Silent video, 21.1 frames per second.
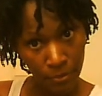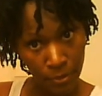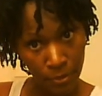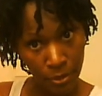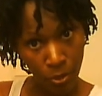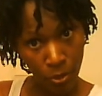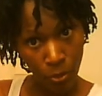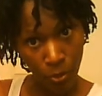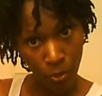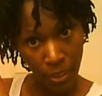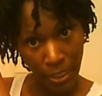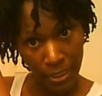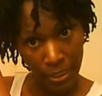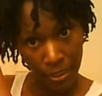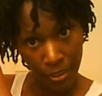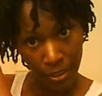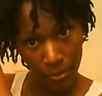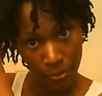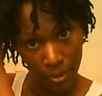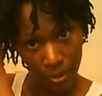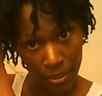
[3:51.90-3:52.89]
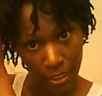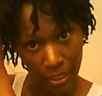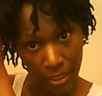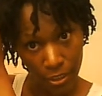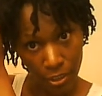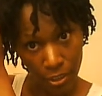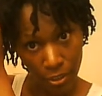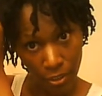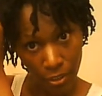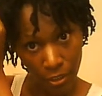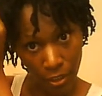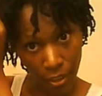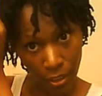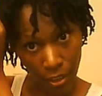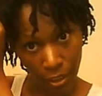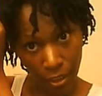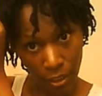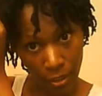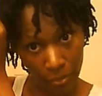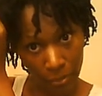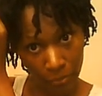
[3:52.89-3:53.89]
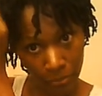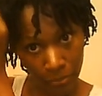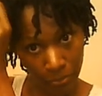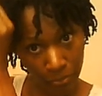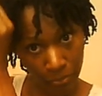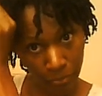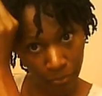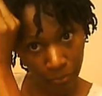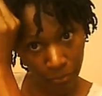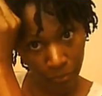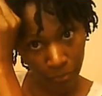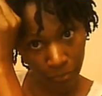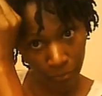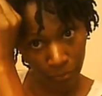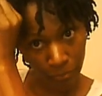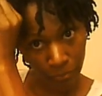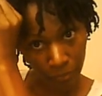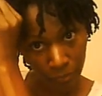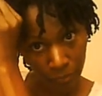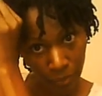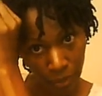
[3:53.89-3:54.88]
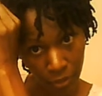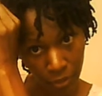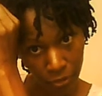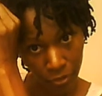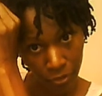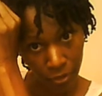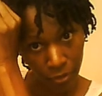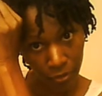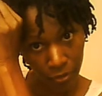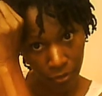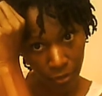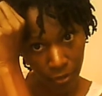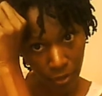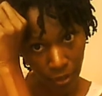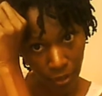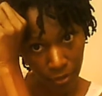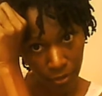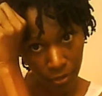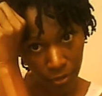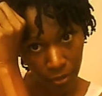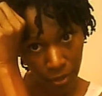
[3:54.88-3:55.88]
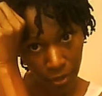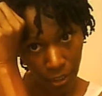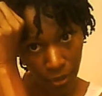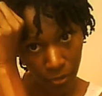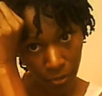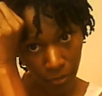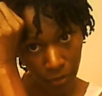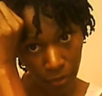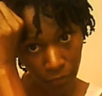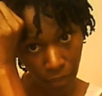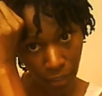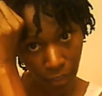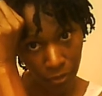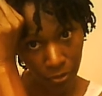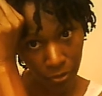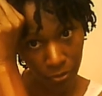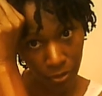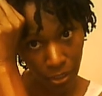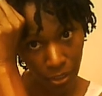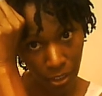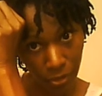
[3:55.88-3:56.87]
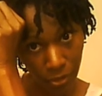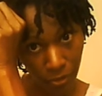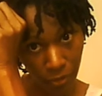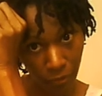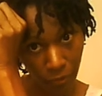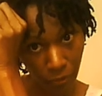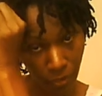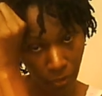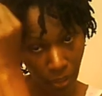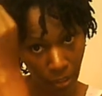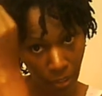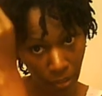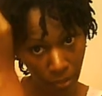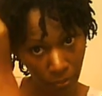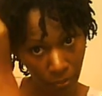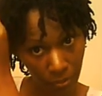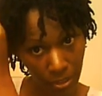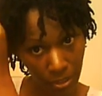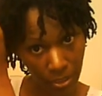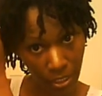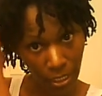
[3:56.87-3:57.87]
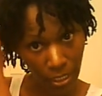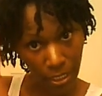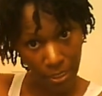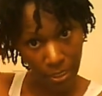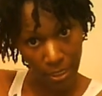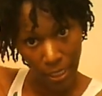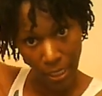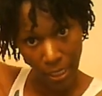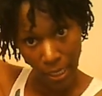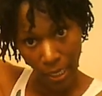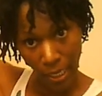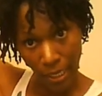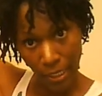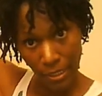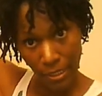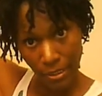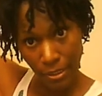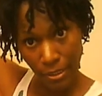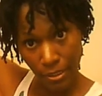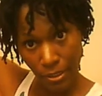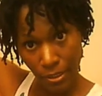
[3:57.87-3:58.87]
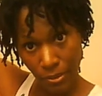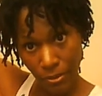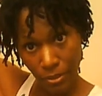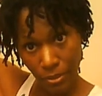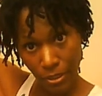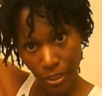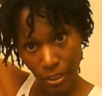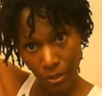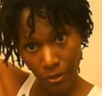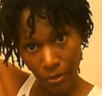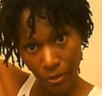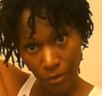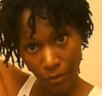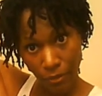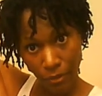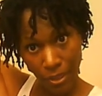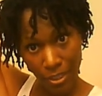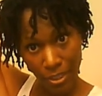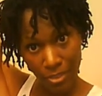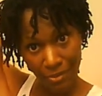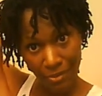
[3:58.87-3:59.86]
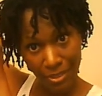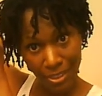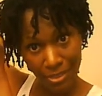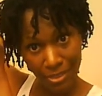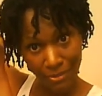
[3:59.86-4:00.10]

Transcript: So what I did was I took, as you can see, I used needle and thread, and the reason I had to use needle and thread is because